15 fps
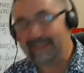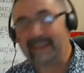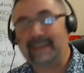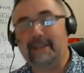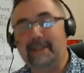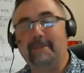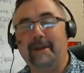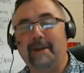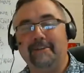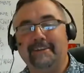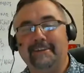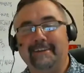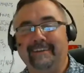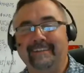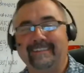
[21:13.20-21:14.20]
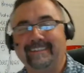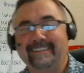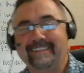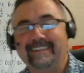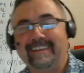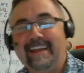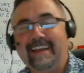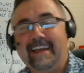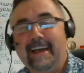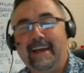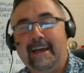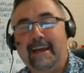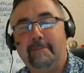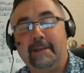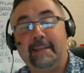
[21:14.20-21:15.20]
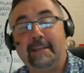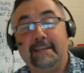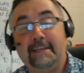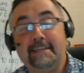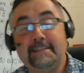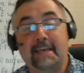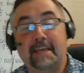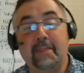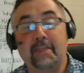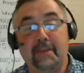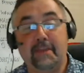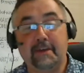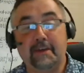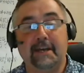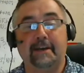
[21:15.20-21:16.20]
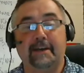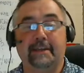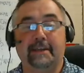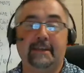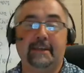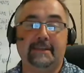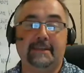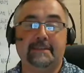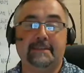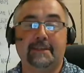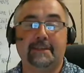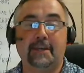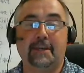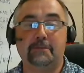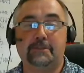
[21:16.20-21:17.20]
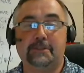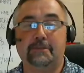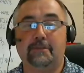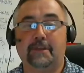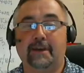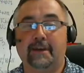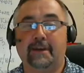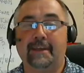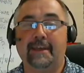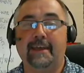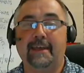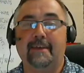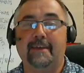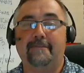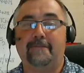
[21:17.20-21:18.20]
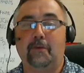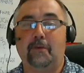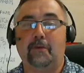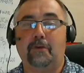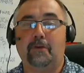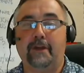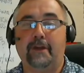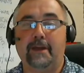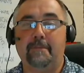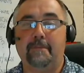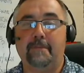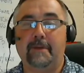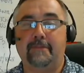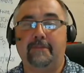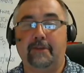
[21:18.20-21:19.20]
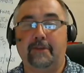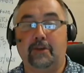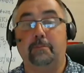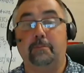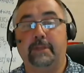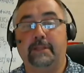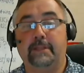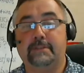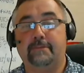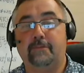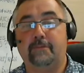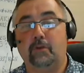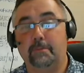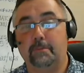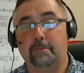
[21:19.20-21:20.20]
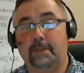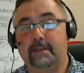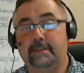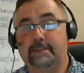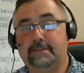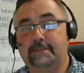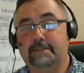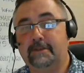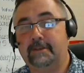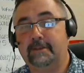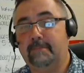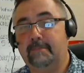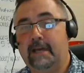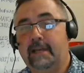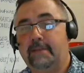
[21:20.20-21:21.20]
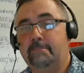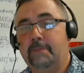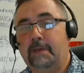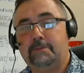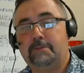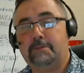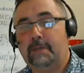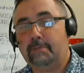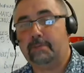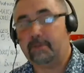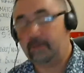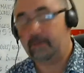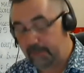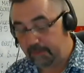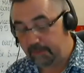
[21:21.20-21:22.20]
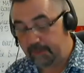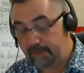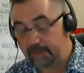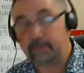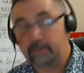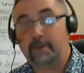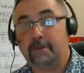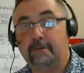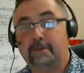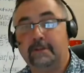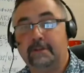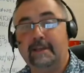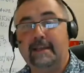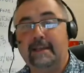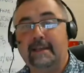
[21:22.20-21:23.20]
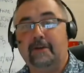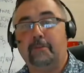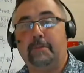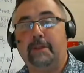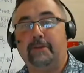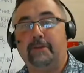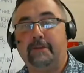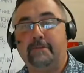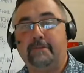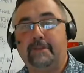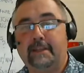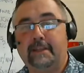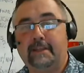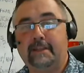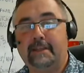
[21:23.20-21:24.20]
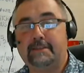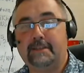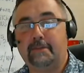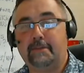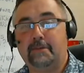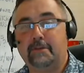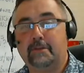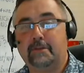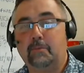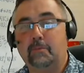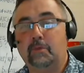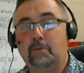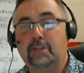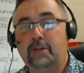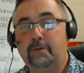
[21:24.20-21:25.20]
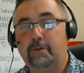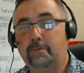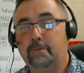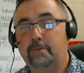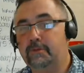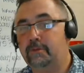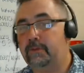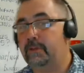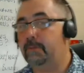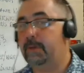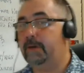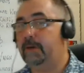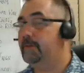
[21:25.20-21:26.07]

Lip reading: America, and he is the guy. He is the go-to guy for companies, for compliance. All right, and most people who've been around the world or been around the internet world will know who I'm talking about.